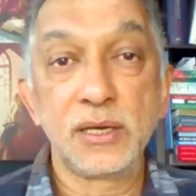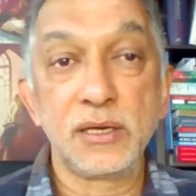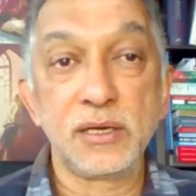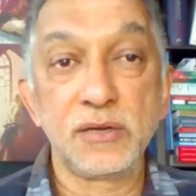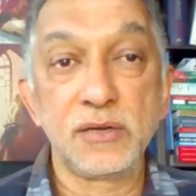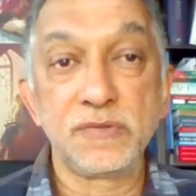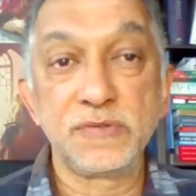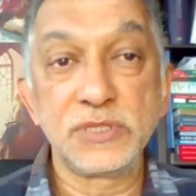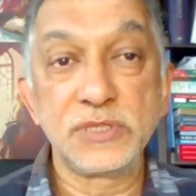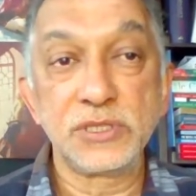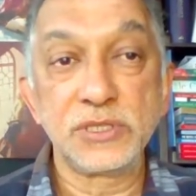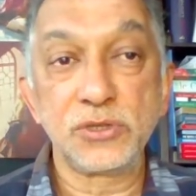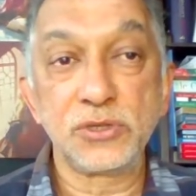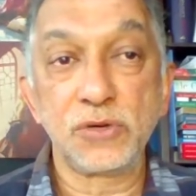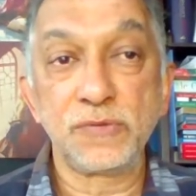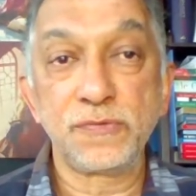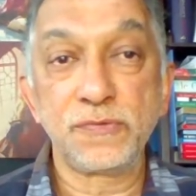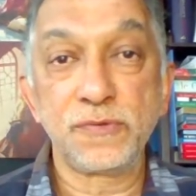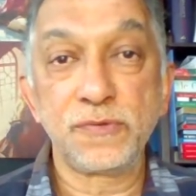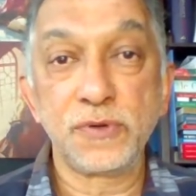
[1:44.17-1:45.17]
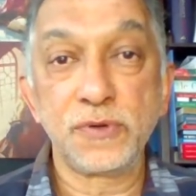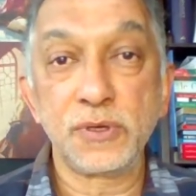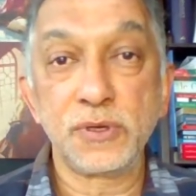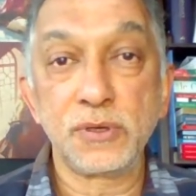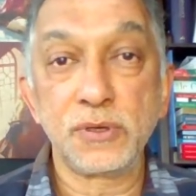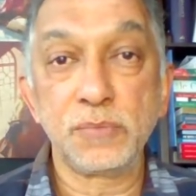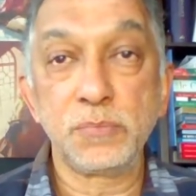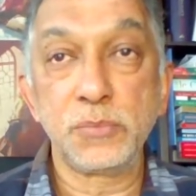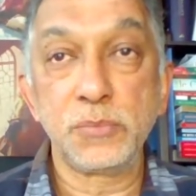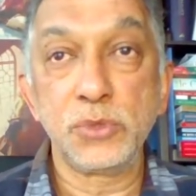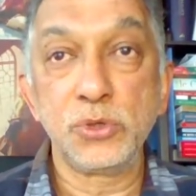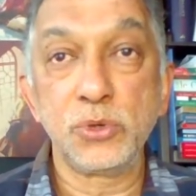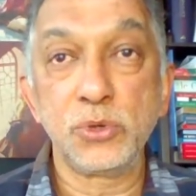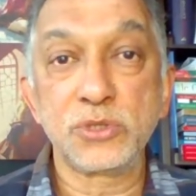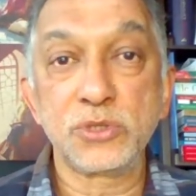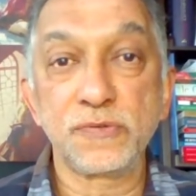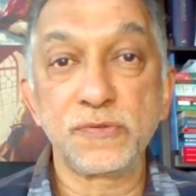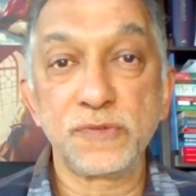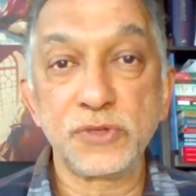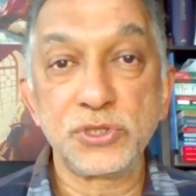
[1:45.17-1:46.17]
A visit of
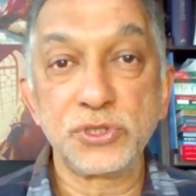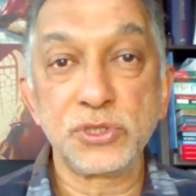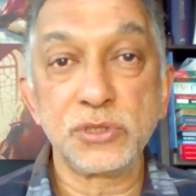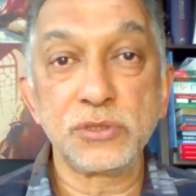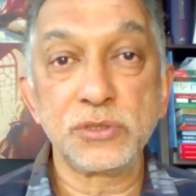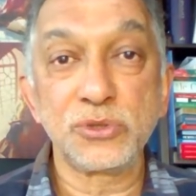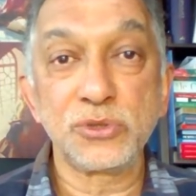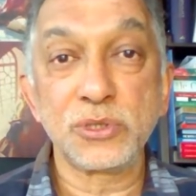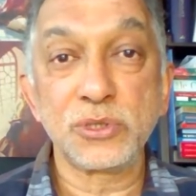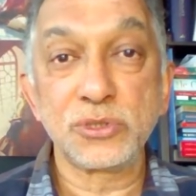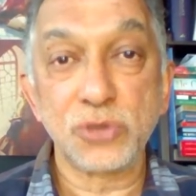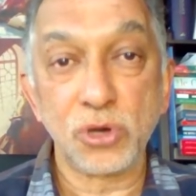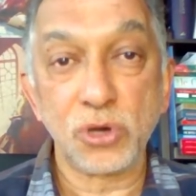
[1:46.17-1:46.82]
U.S. officials, U.S.